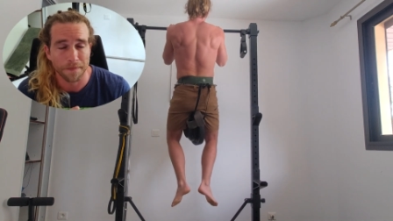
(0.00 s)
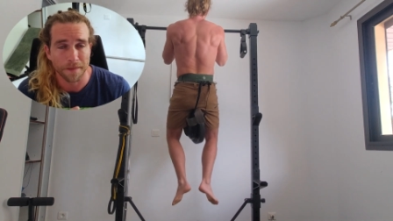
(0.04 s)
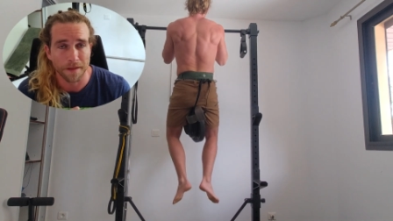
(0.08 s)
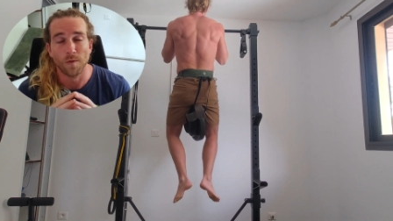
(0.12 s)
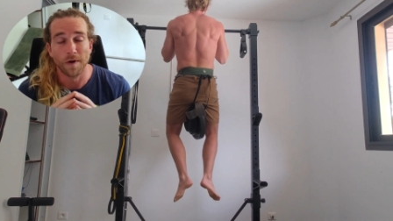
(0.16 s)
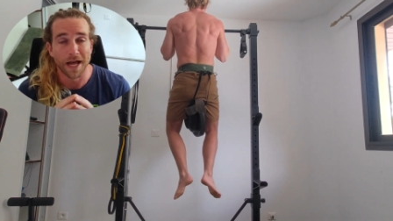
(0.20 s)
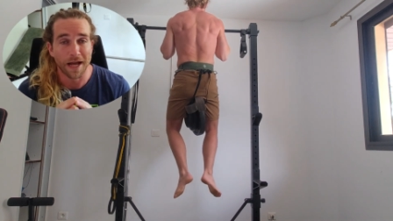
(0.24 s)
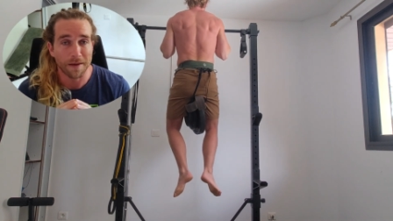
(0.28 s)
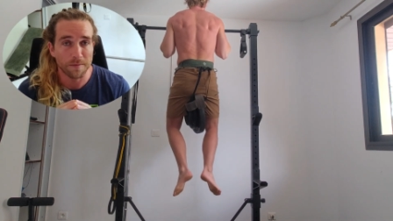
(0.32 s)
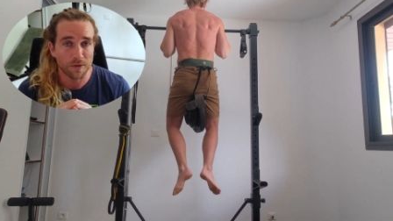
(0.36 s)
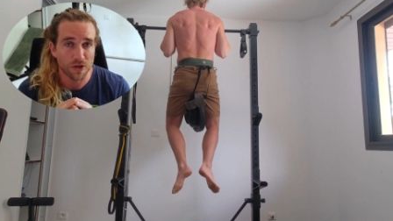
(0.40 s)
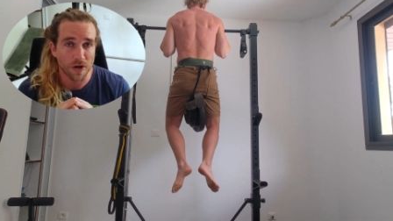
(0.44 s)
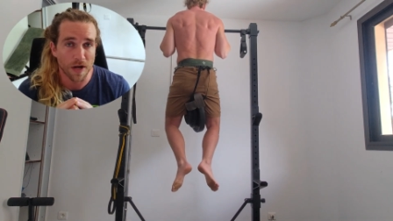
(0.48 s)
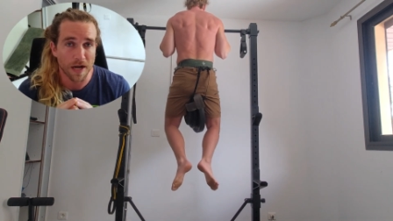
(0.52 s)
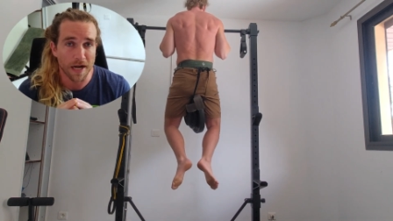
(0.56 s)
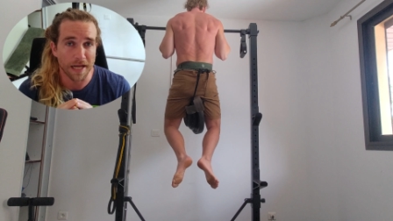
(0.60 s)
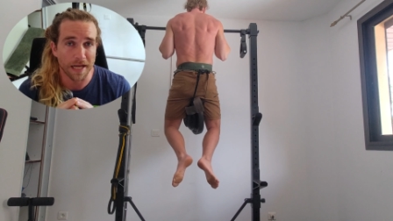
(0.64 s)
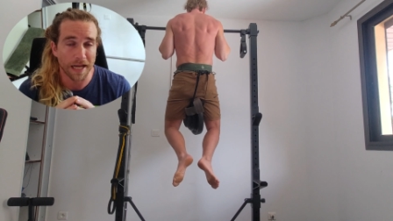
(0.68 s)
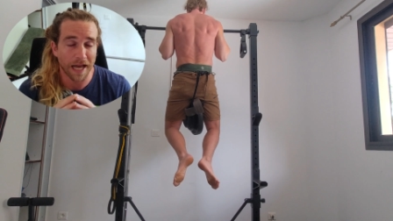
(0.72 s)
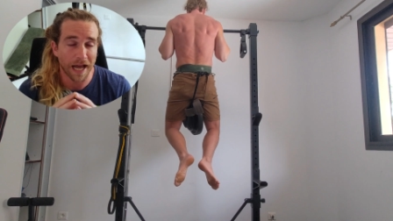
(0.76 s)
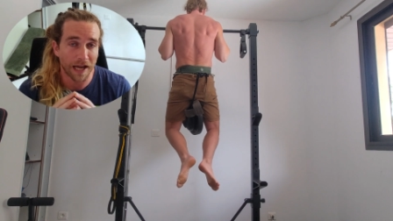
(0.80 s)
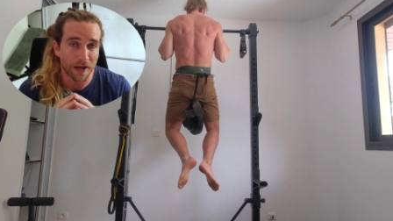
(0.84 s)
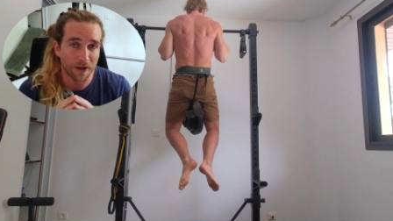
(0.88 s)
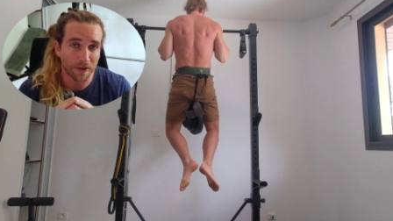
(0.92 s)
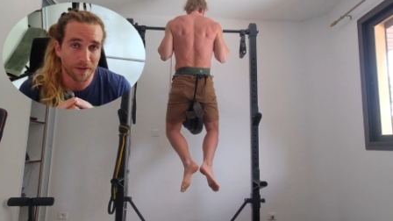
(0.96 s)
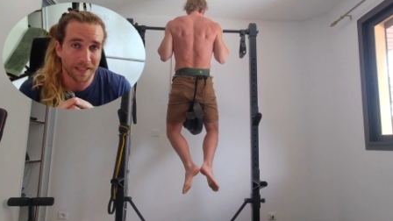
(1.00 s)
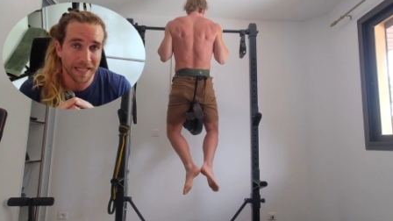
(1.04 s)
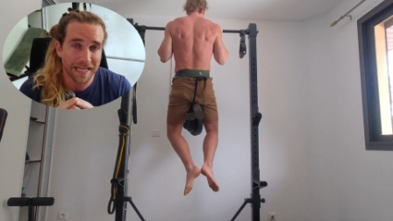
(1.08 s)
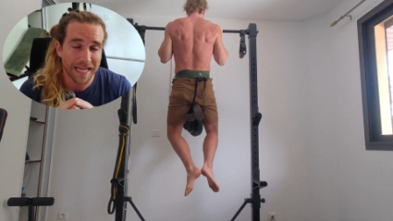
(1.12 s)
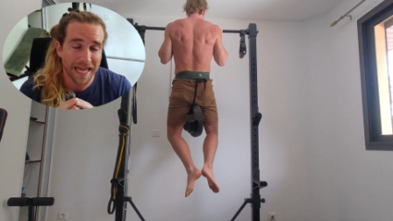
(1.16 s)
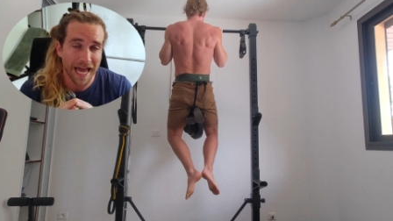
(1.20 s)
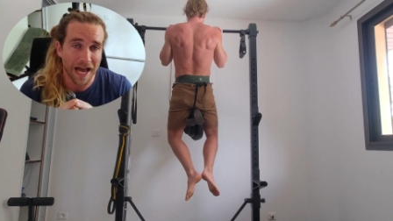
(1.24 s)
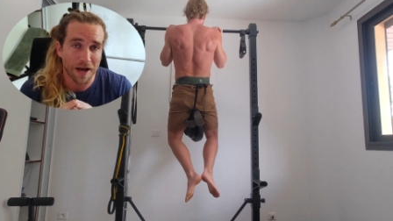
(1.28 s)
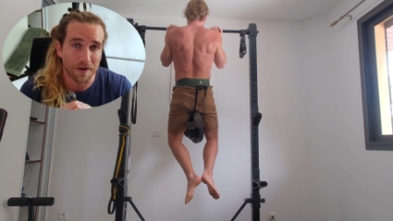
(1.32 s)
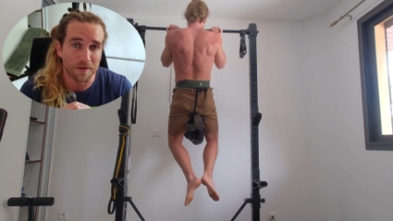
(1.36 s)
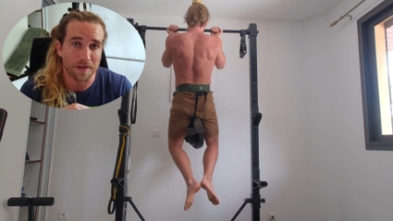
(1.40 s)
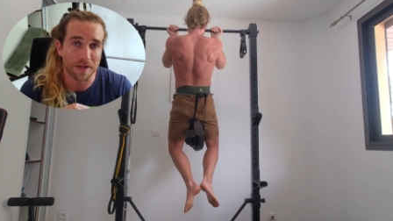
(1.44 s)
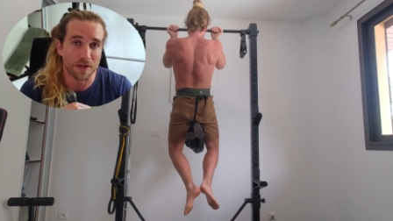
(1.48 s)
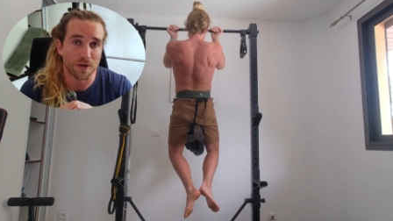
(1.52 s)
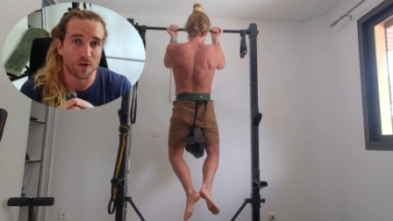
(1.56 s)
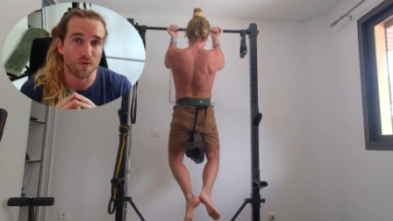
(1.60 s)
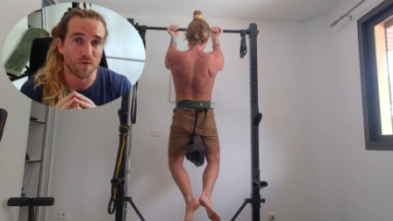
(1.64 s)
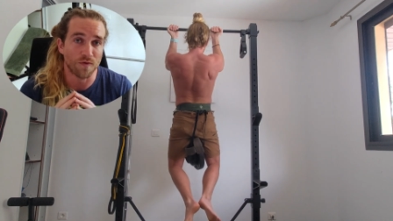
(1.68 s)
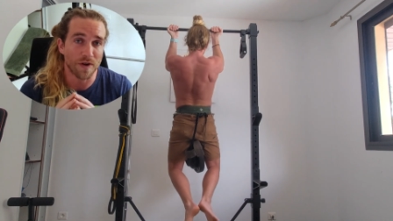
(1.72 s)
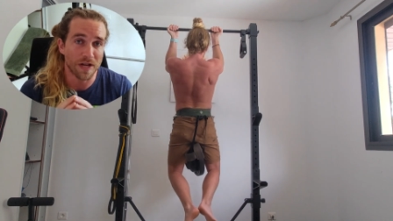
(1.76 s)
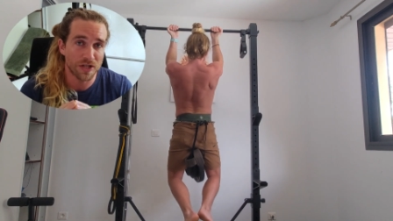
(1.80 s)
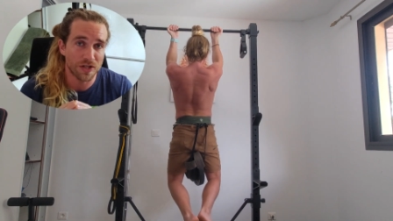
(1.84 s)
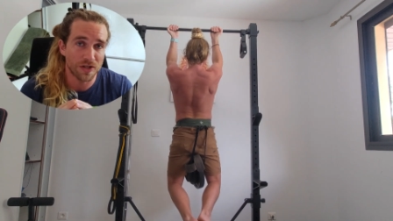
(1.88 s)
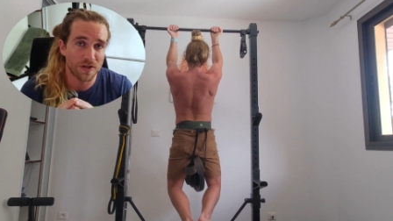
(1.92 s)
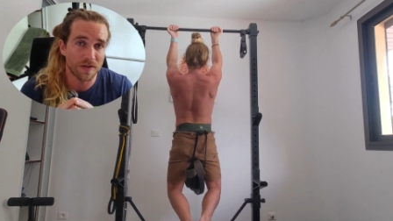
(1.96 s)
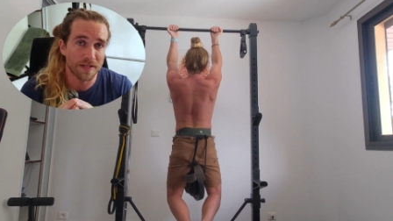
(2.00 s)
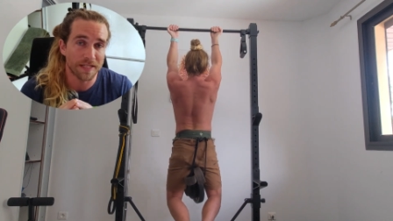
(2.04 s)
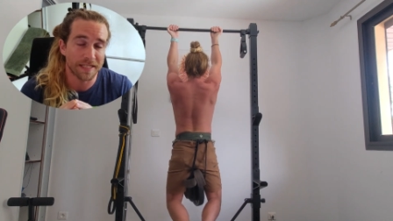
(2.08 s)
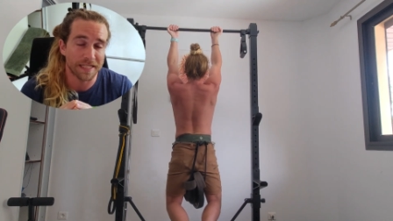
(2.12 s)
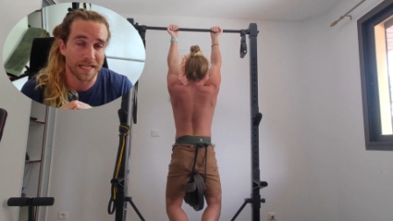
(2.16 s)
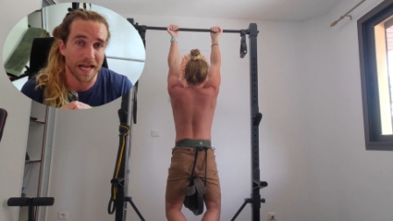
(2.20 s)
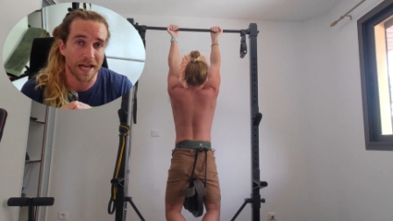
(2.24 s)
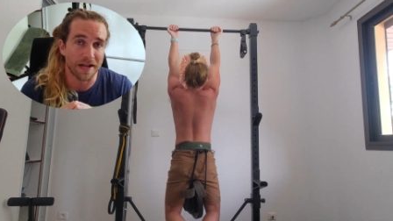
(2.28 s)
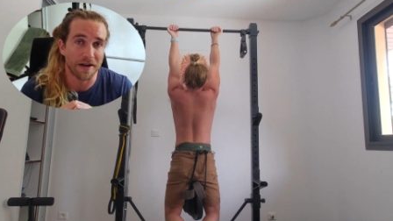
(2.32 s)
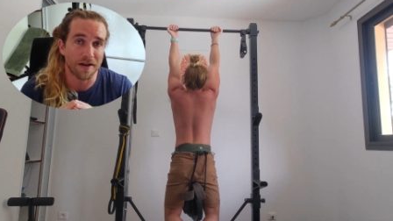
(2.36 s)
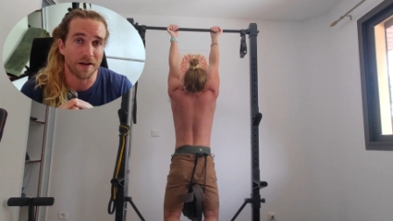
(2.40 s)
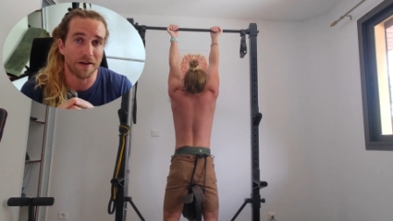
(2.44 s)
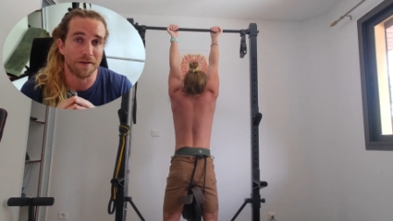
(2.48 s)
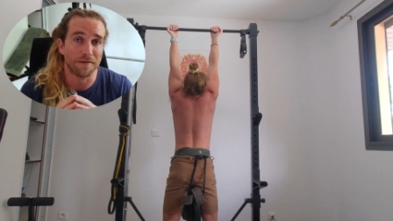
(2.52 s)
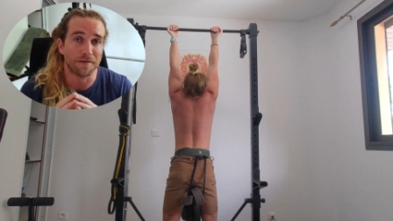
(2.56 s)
When I'm training, I only count the original set